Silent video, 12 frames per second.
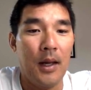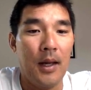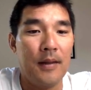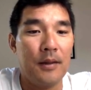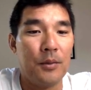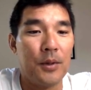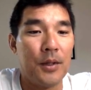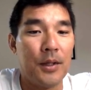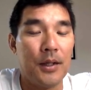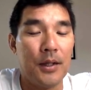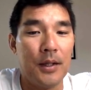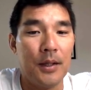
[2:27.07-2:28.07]
and then we're
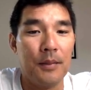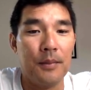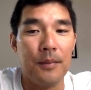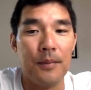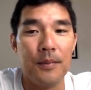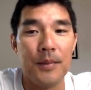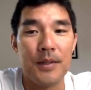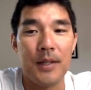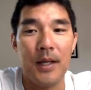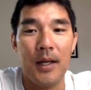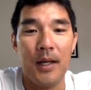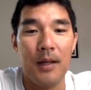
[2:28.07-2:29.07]
gonna
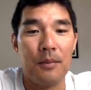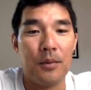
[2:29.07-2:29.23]
say